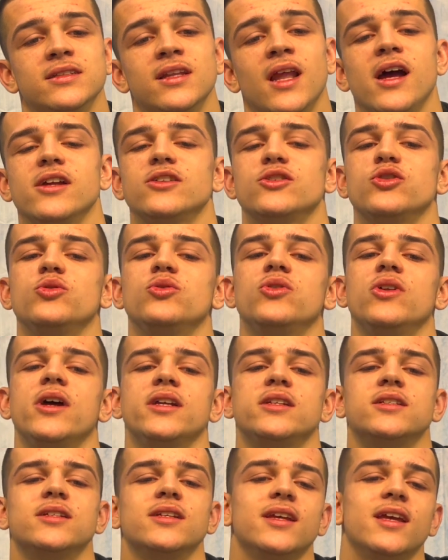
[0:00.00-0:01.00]
not too
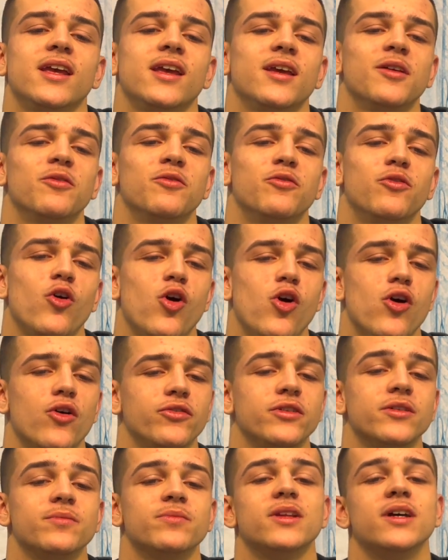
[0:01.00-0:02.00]
late to get
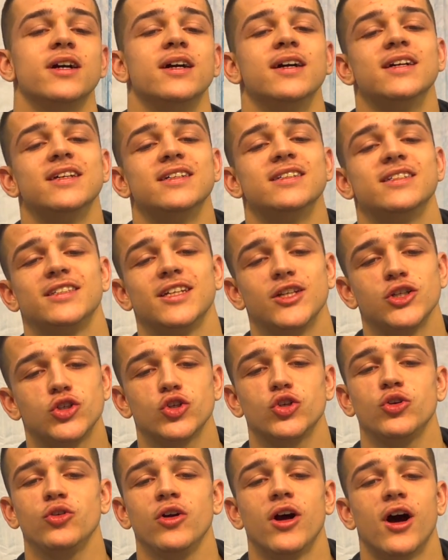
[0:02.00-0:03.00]
involved.
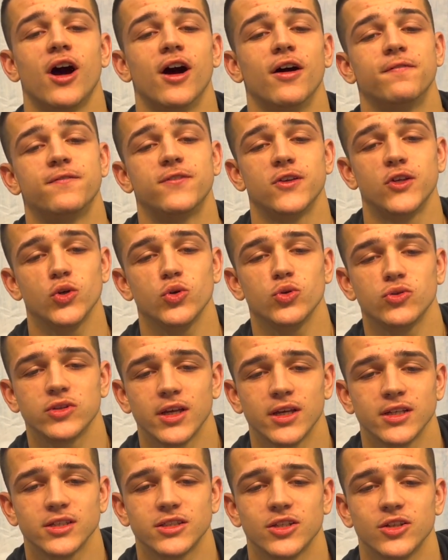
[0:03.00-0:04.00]
Central, a few
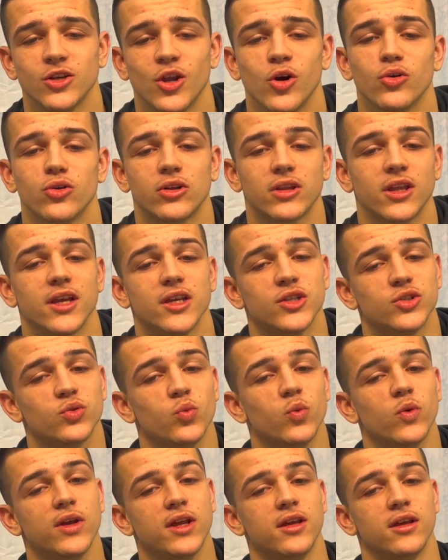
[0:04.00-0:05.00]
things to note this
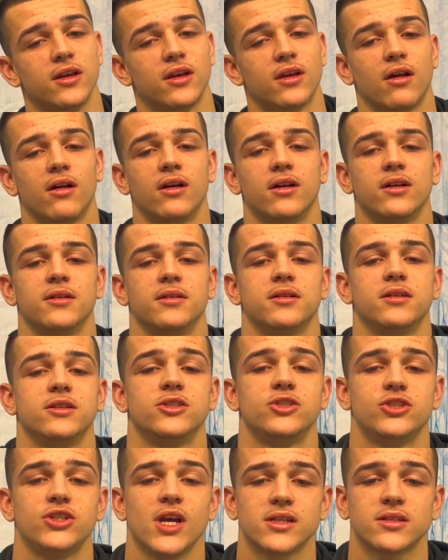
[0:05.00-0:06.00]
week
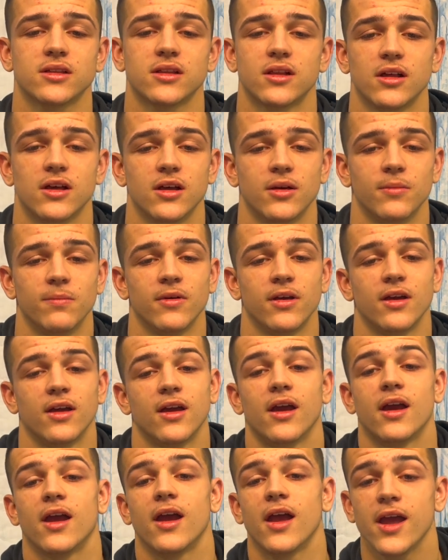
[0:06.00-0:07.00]
Chess Club
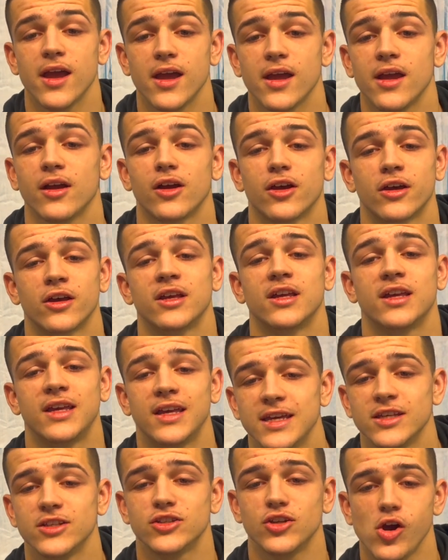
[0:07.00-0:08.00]
and
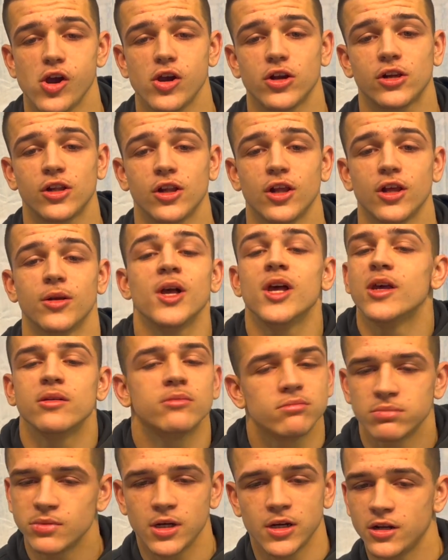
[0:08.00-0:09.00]
Guitar Club.
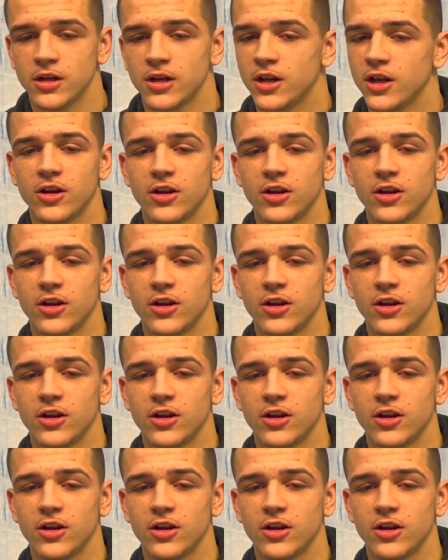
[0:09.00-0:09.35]
It's